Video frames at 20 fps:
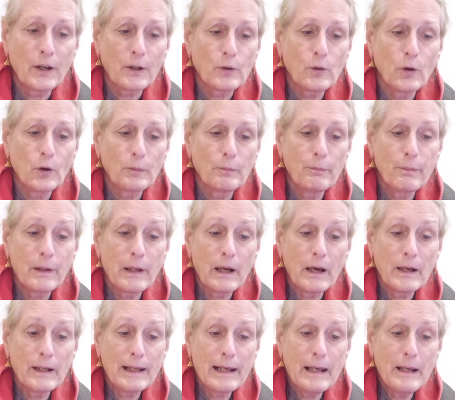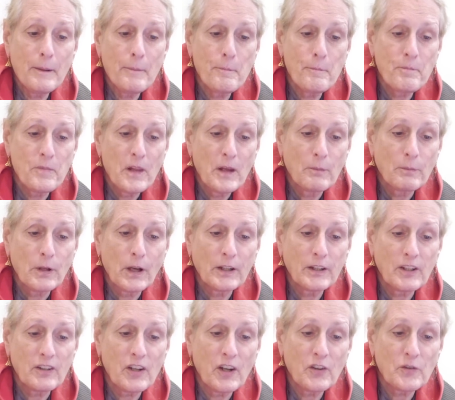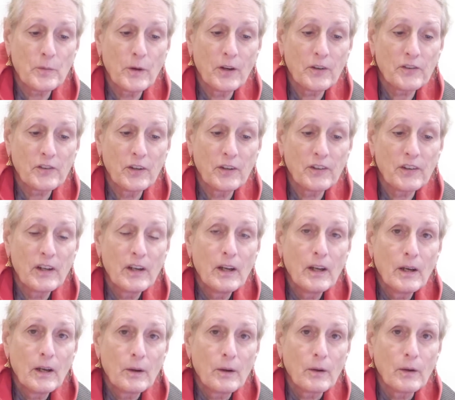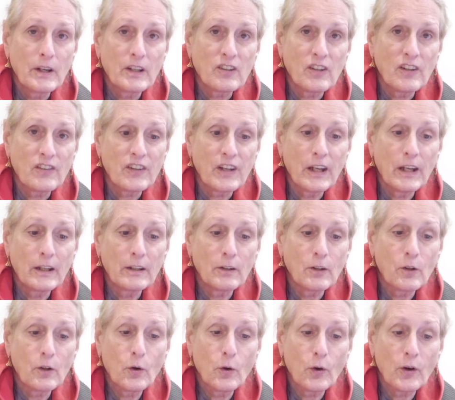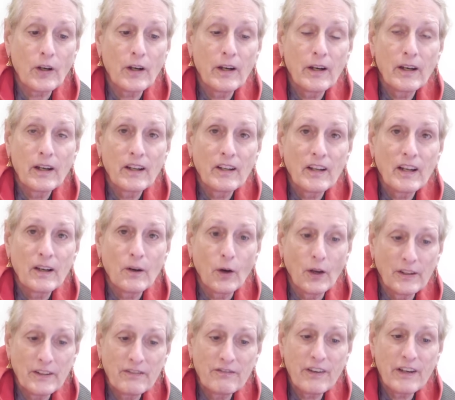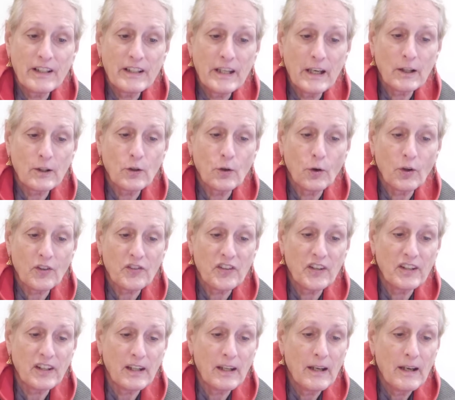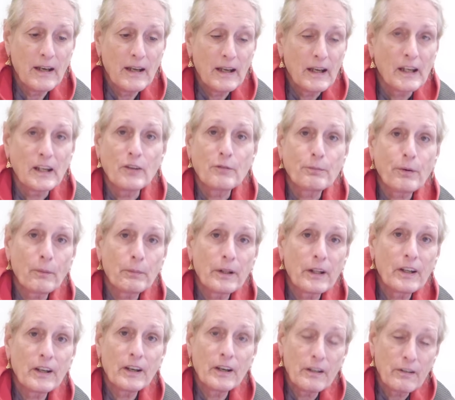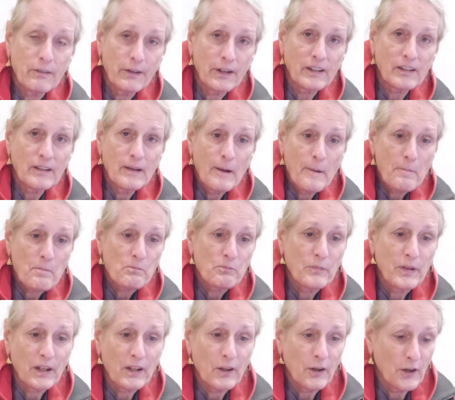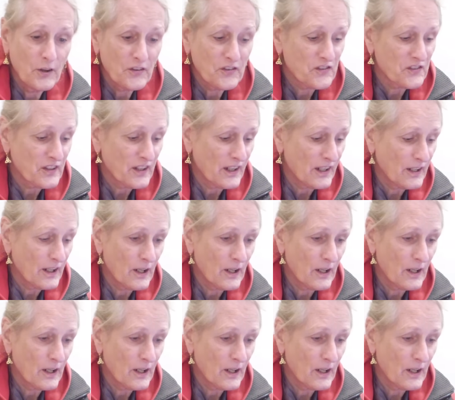called Blarney Toastmasters, which is in Cork, or very near Cork City. You've probably heard of it, because